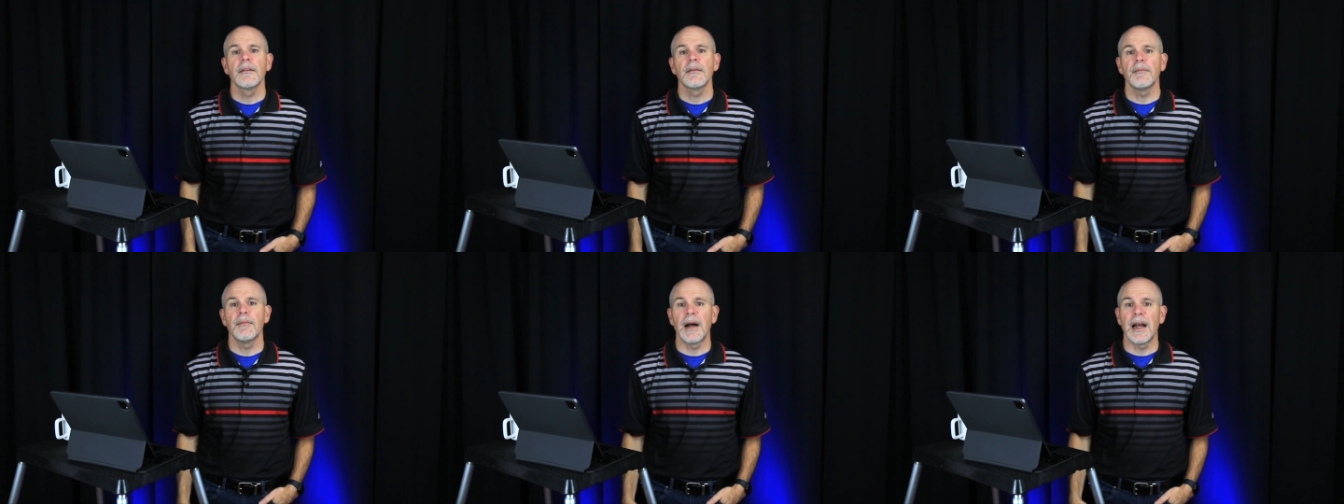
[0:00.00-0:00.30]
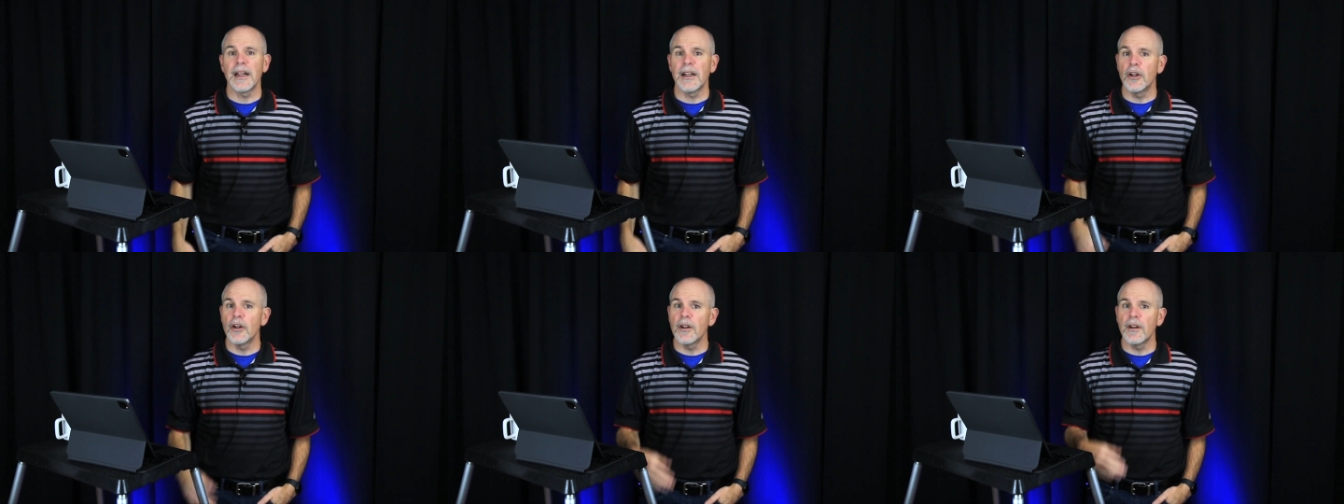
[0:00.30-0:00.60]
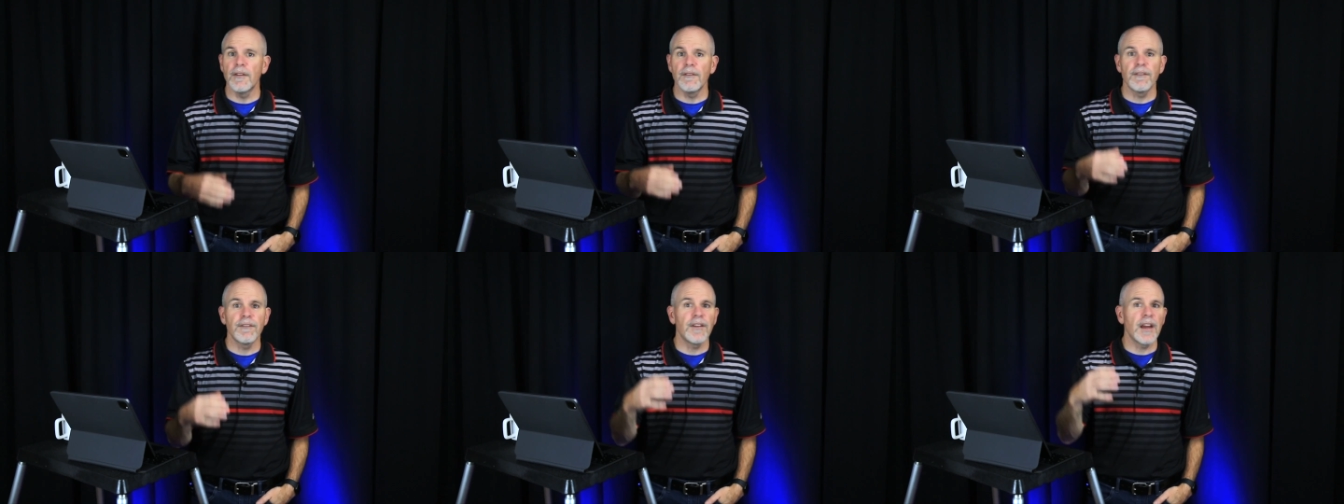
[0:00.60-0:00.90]
my good
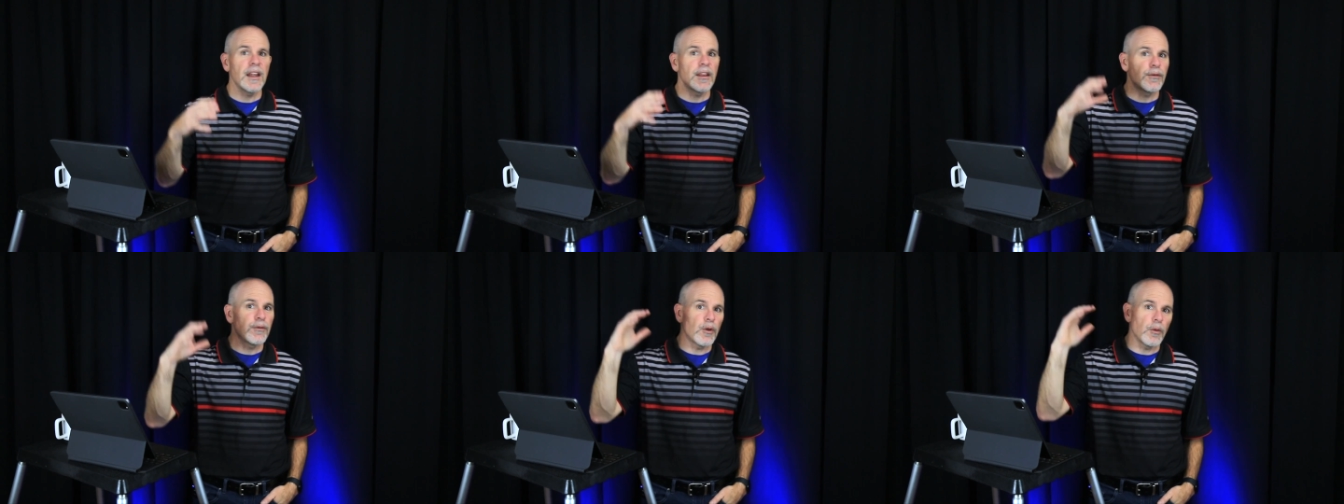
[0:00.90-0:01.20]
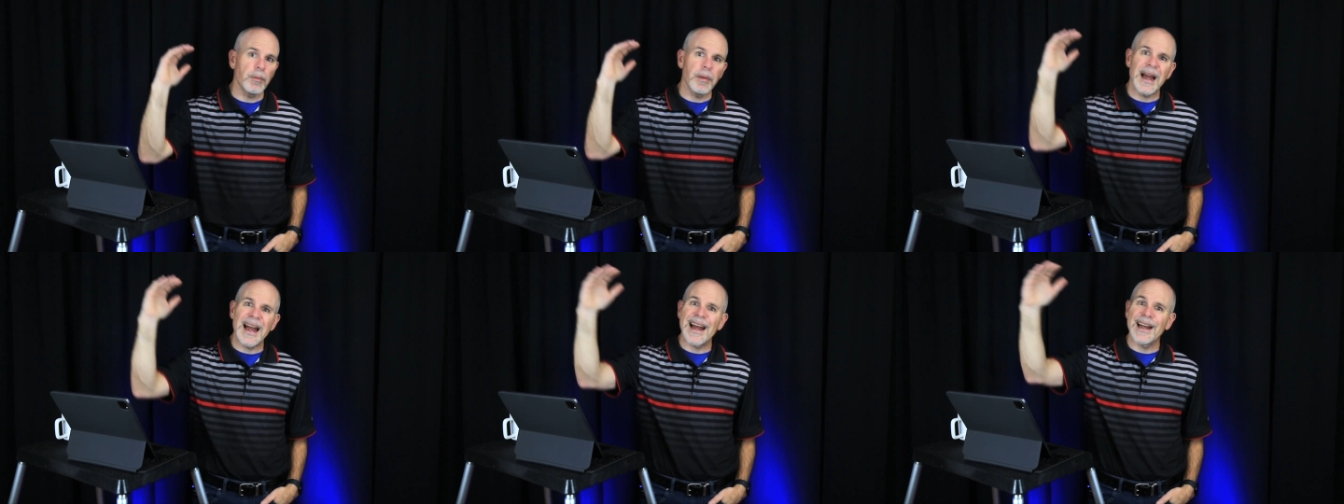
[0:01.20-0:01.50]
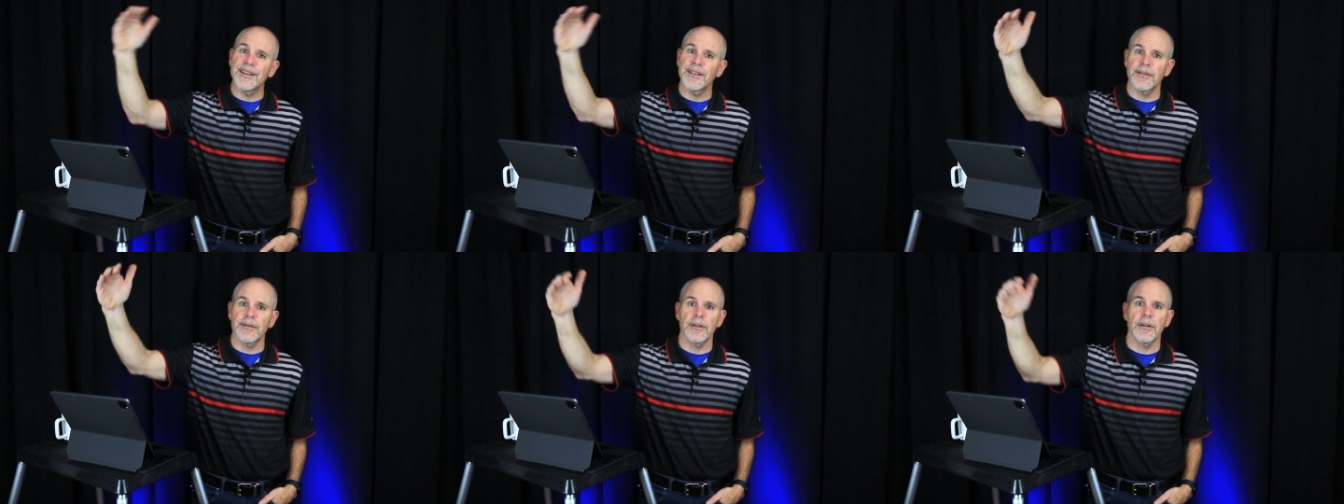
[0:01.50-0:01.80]
and faithful
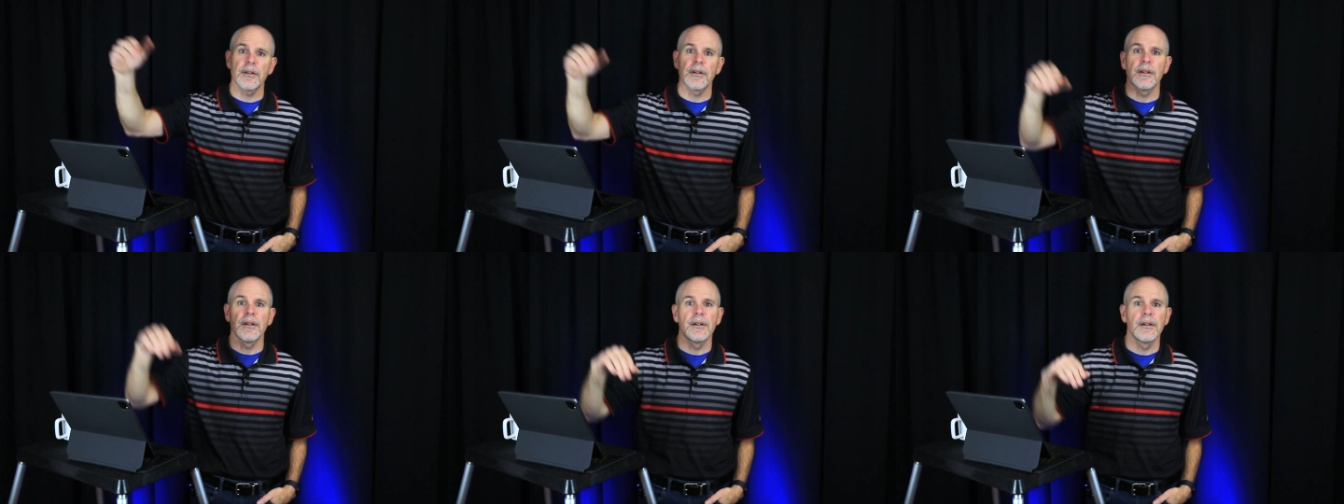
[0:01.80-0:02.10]
pastor.